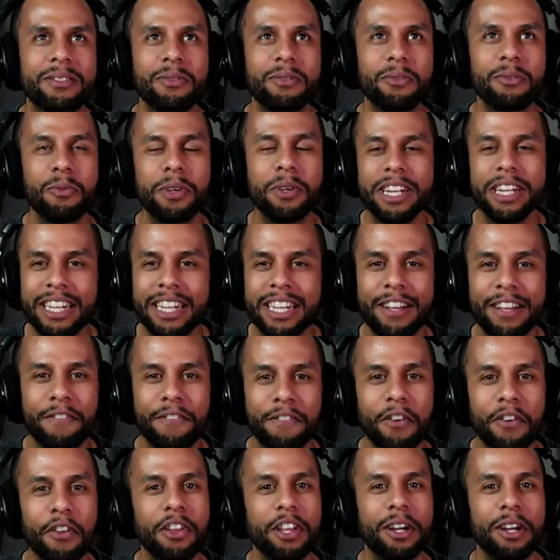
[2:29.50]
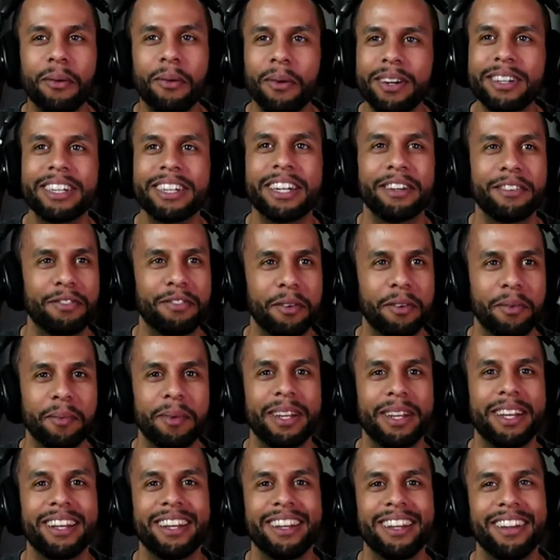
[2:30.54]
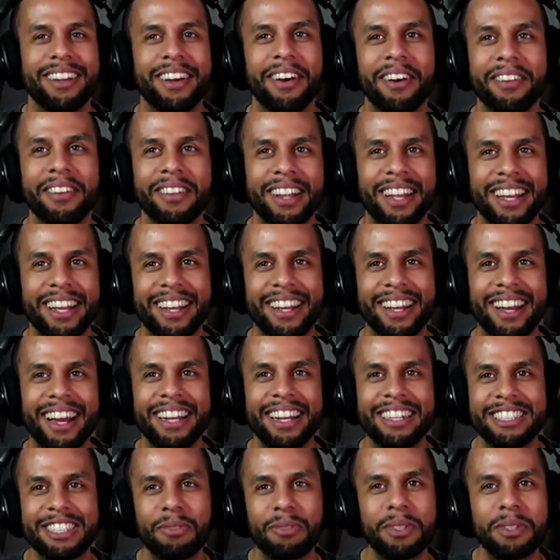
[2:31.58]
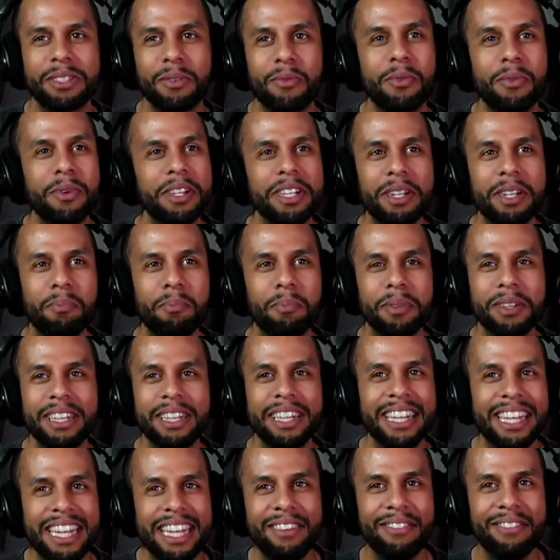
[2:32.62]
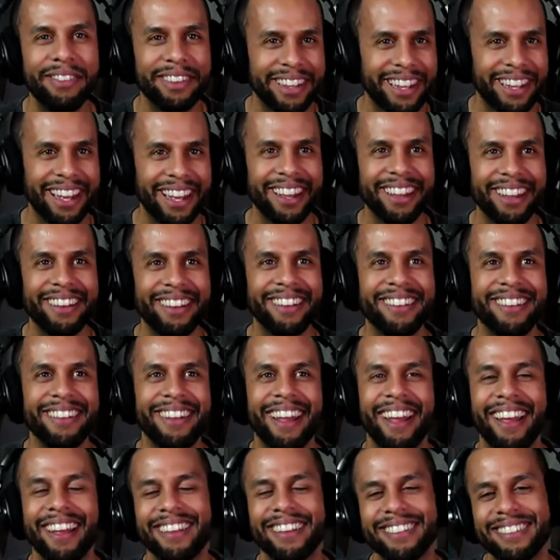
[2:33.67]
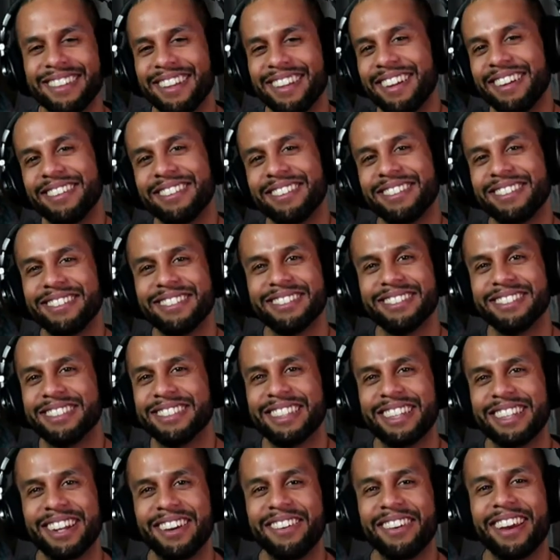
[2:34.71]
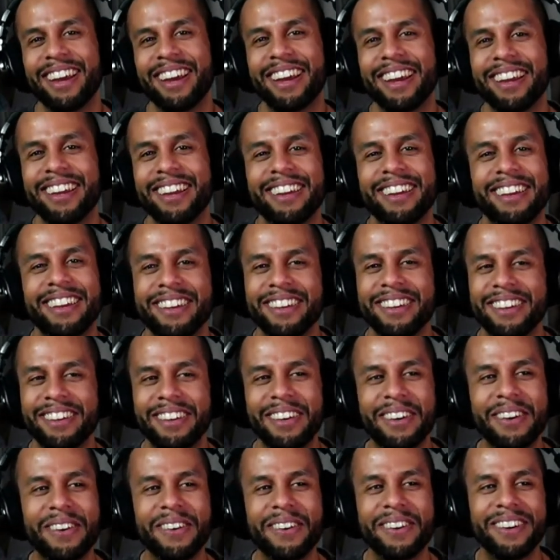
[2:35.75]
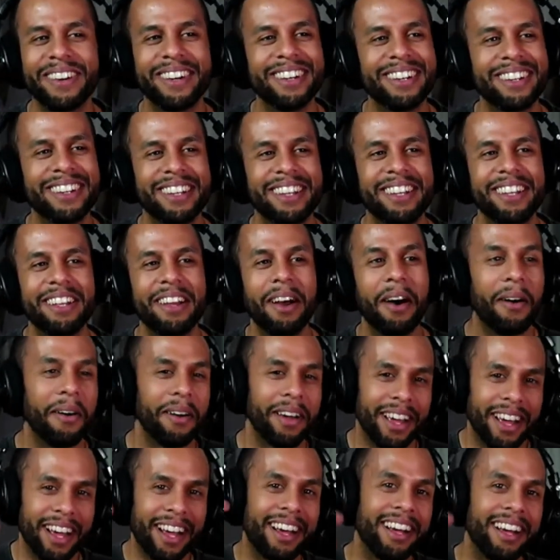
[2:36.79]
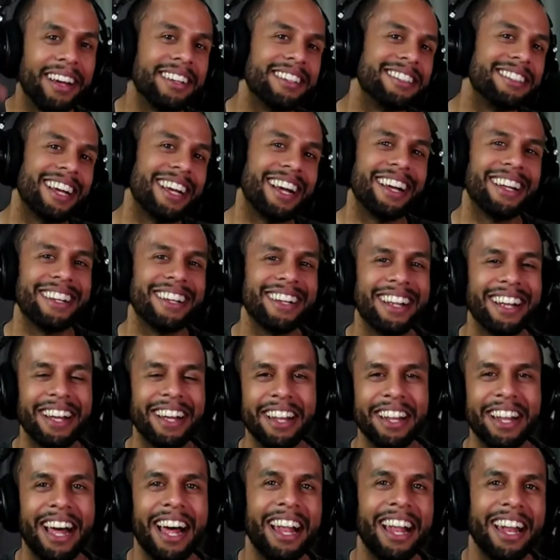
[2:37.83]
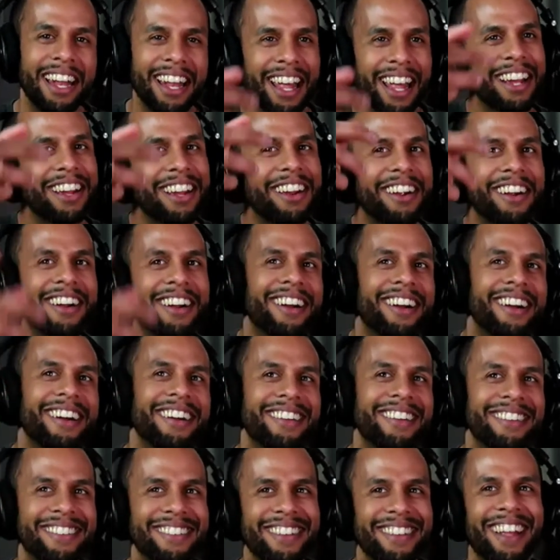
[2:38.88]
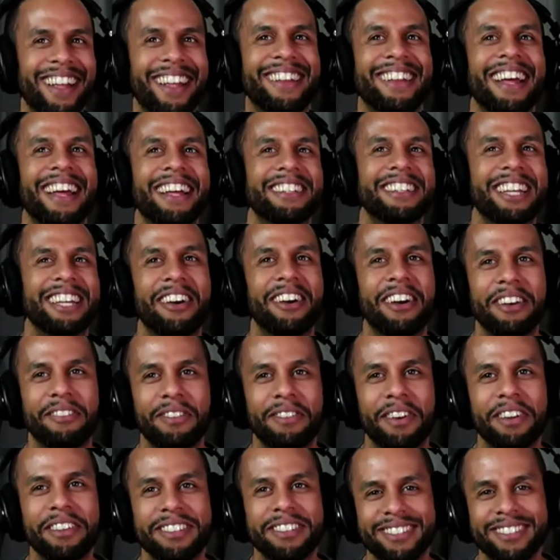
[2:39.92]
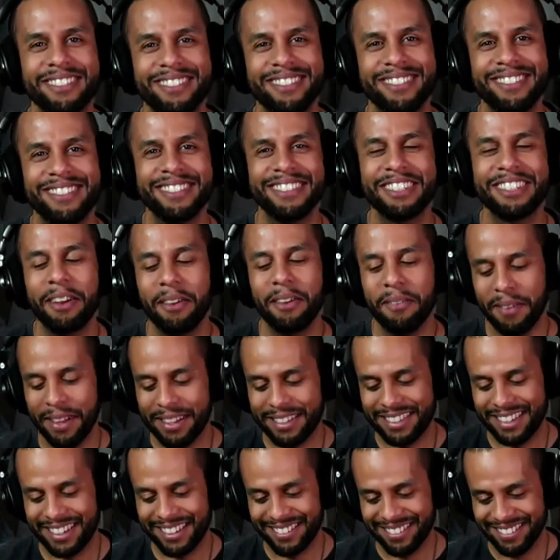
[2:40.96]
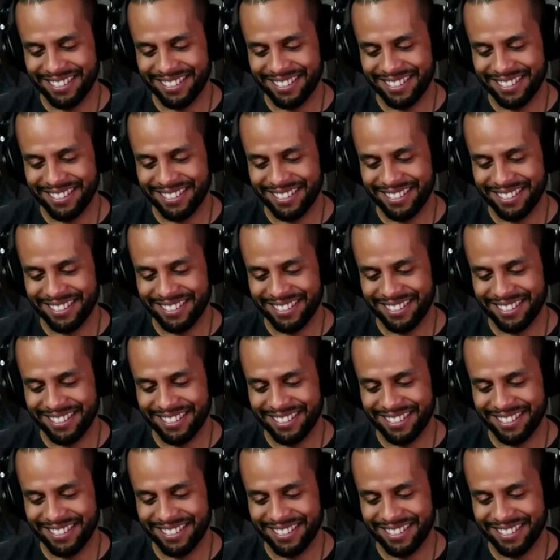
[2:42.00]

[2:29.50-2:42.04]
really fully working for me, like I just wasn't really believing it. And I was like, okay, cool. Oh yeah, Chad, I like her. And that's how I felt. So that's it.